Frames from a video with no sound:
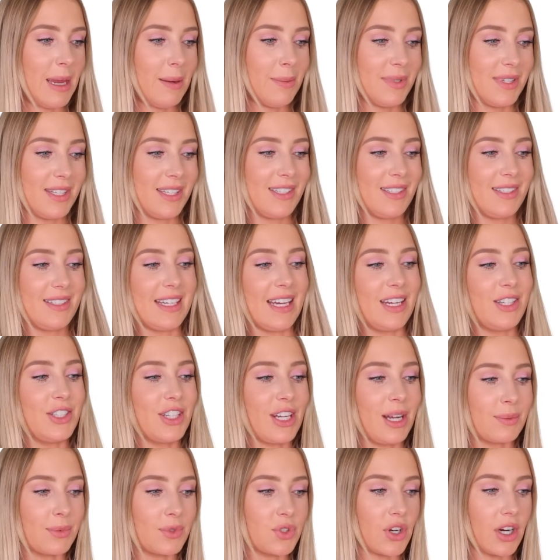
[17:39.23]
see, she
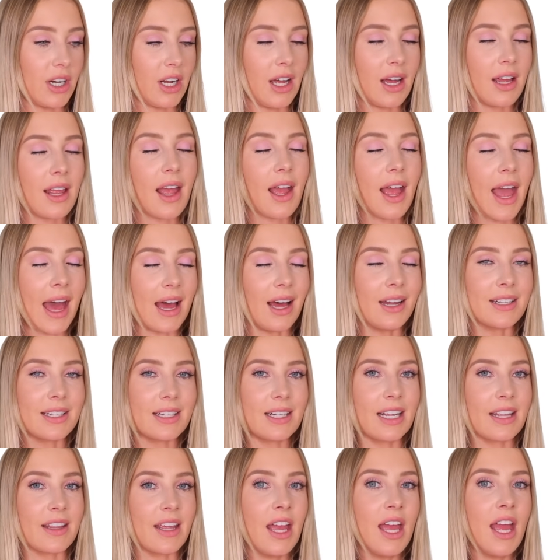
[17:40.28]
comes straight out
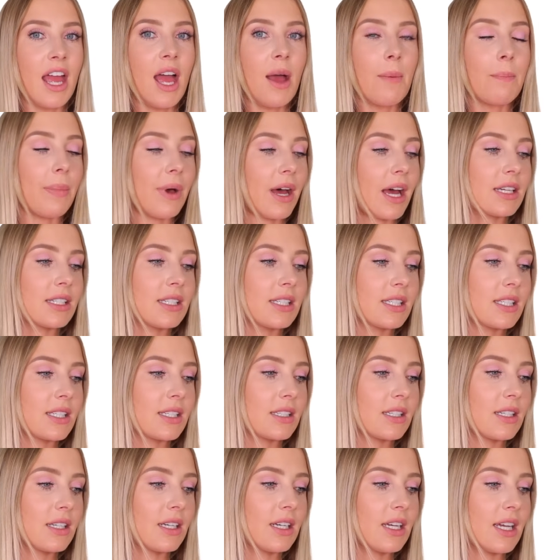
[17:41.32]
underneath,
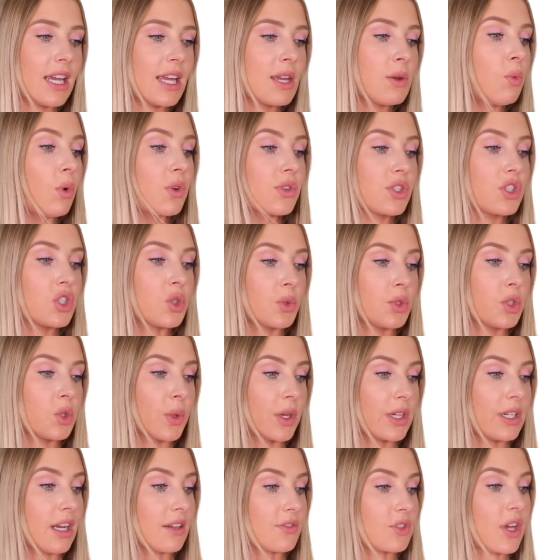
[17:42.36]
but it wasn't
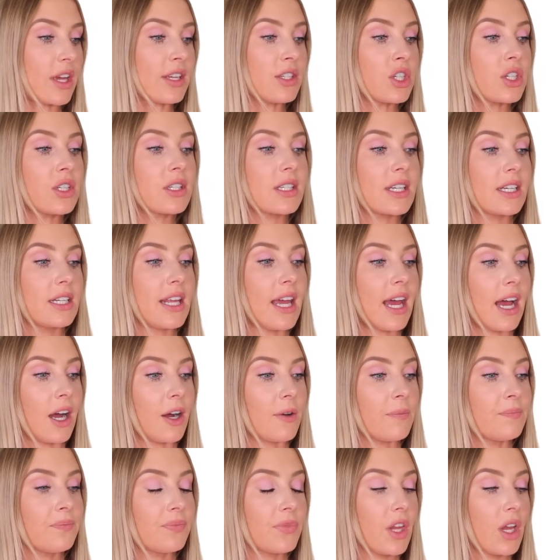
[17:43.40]
doing enough. So as you can see
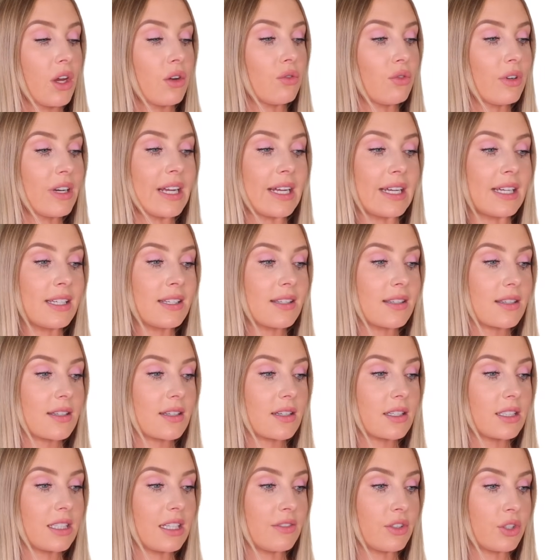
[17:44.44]
now, Reese,
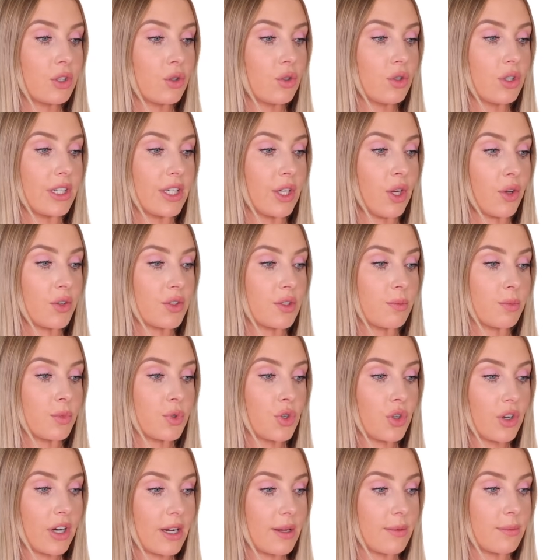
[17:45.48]
clever cookie, got some
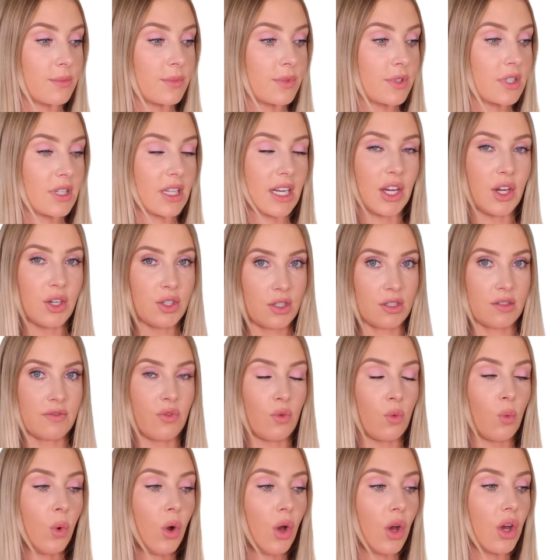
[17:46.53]
trims that he uses
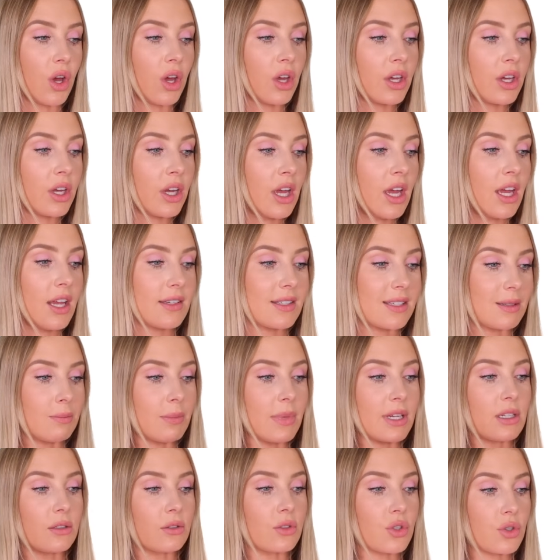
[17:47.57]
for work, some
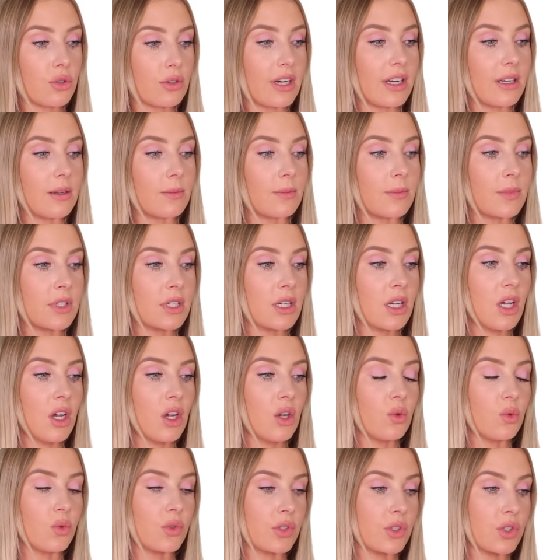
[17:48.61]
metal trims,
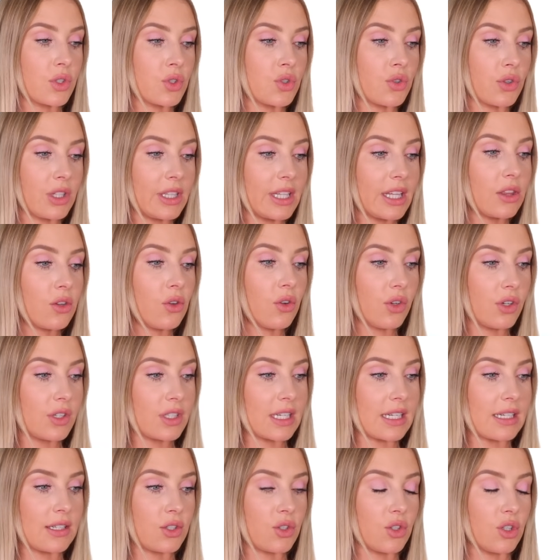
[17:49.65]
was drilling those
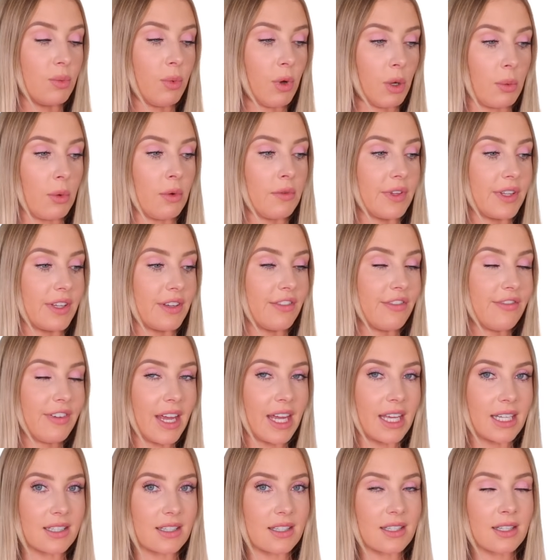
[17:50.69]
into the bottom of the
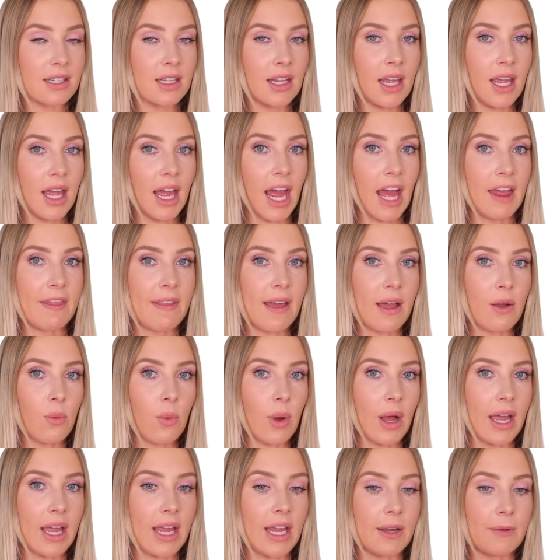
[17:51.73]
fence. And that
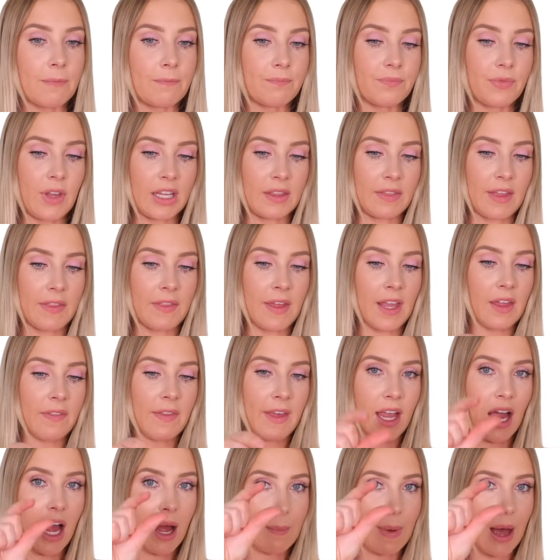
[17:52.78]
way, like
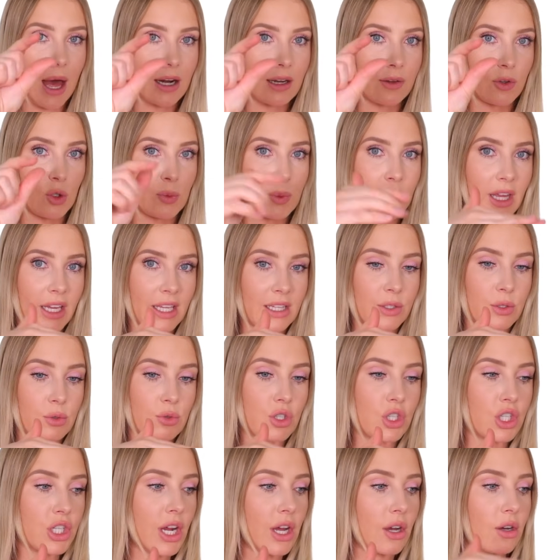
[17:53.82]
they come out a little bit, like a little
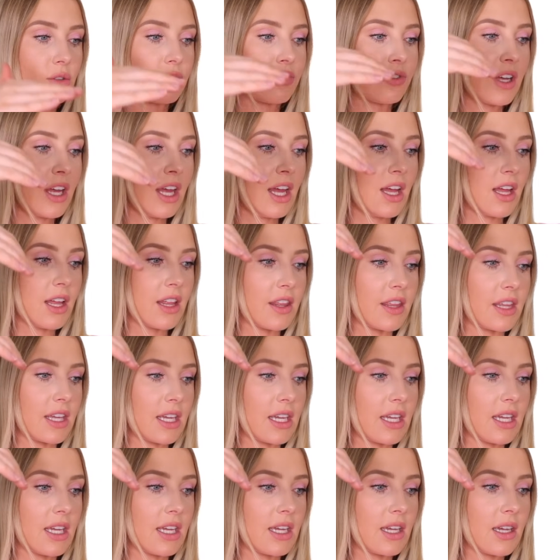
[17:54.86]
shelf.
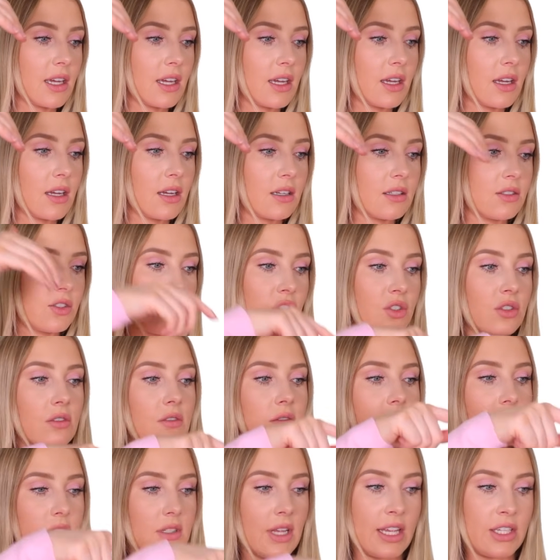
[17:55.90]
So
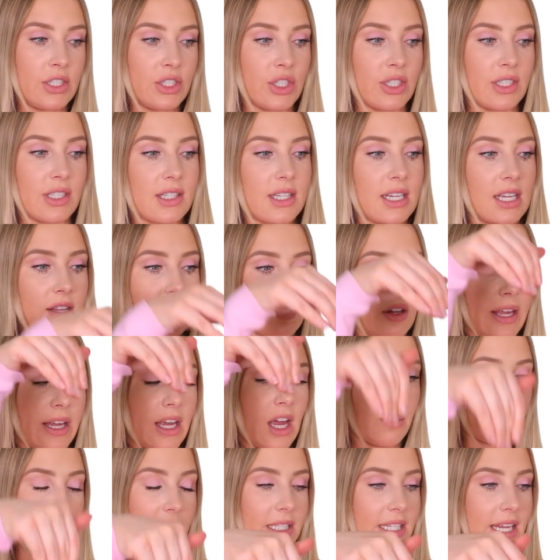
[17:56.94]
as you can see, they're like
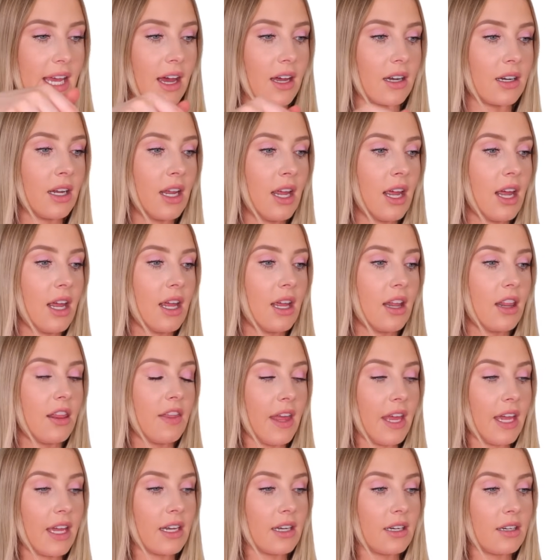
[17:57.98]
coming down.
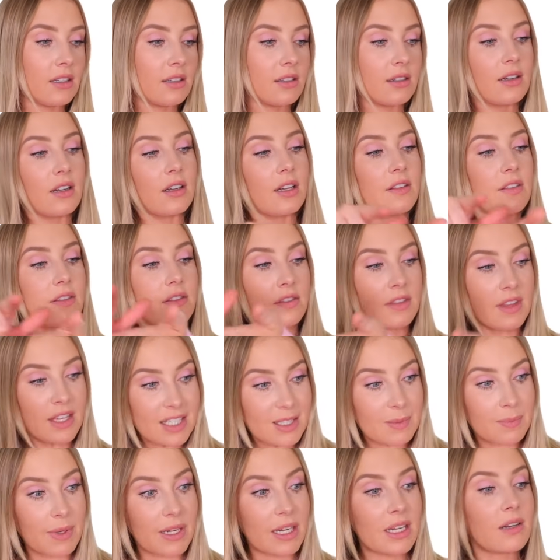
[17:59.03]
Then
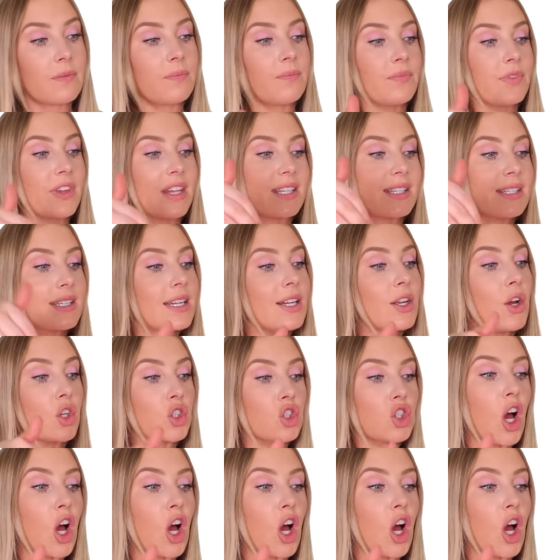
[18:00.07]
this bit, they're sitting on